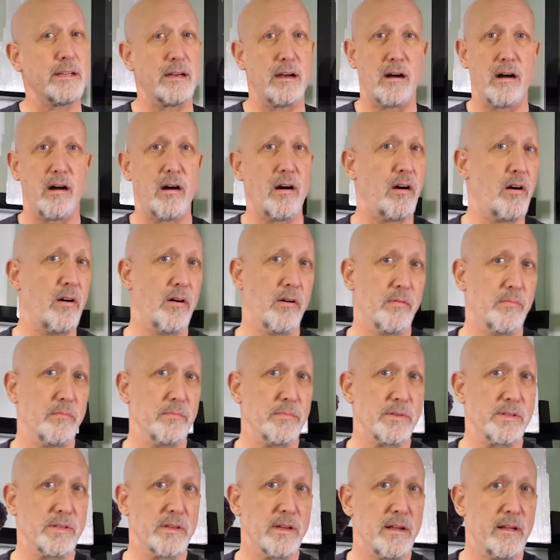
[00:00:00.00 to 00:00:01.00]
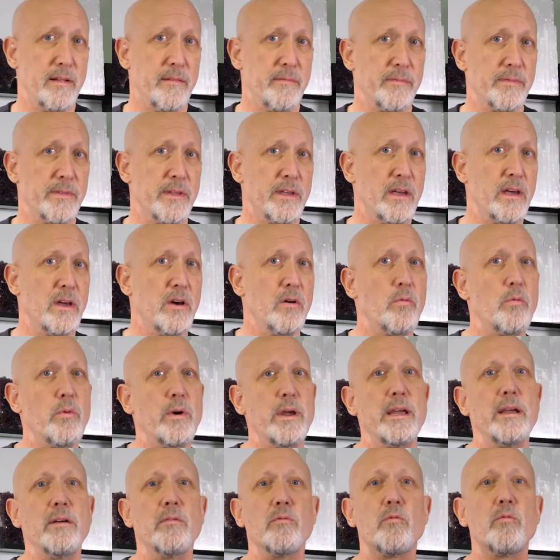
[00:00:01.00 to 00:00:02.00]
in our homes.
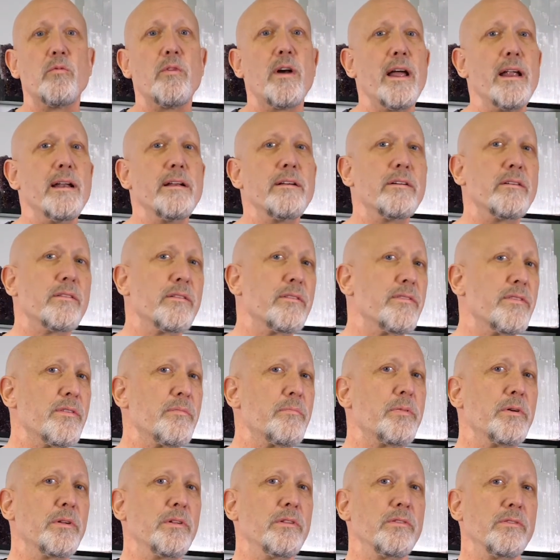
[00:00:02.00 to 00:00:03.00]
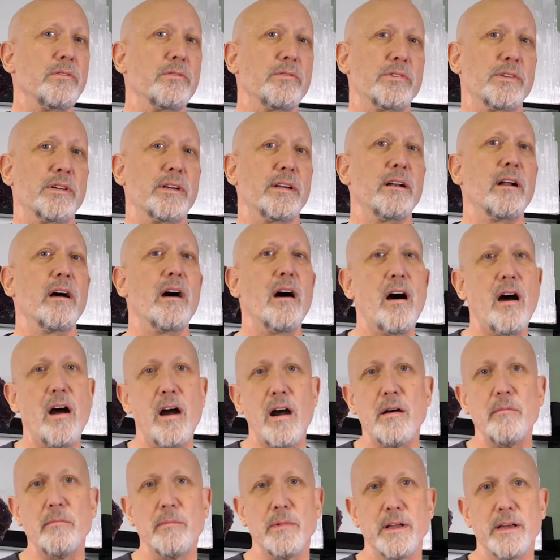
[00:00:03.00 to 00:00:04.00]
We render the pollution
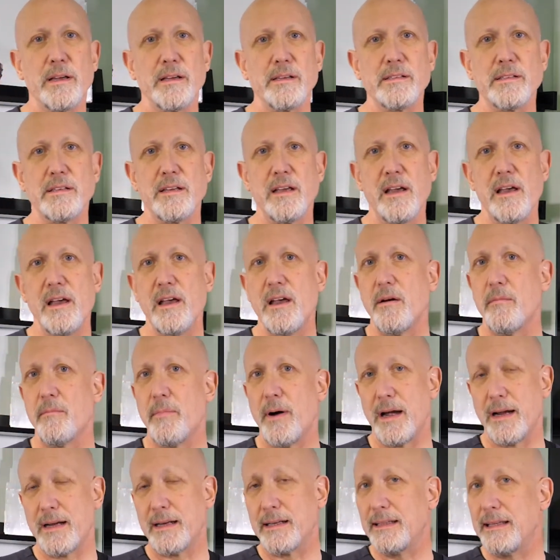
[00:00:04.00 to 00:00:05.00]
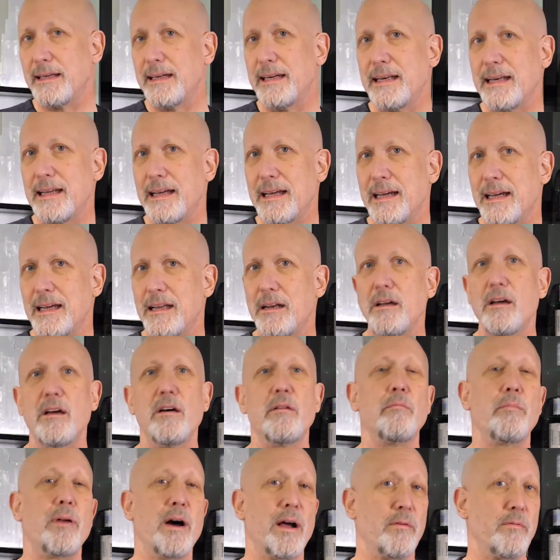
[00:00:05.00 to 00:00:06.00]
harmless by cleaning it,
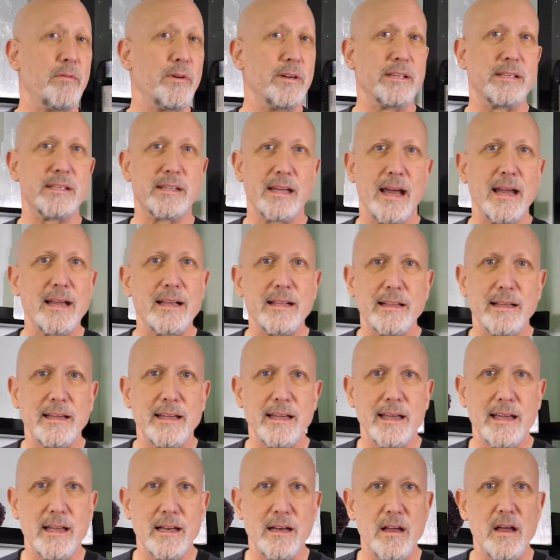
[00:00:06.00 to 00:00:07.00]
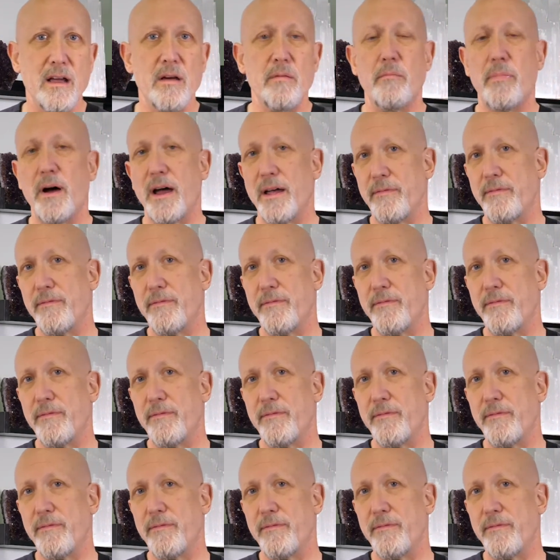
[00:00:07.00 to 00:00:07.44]
by recycling it, by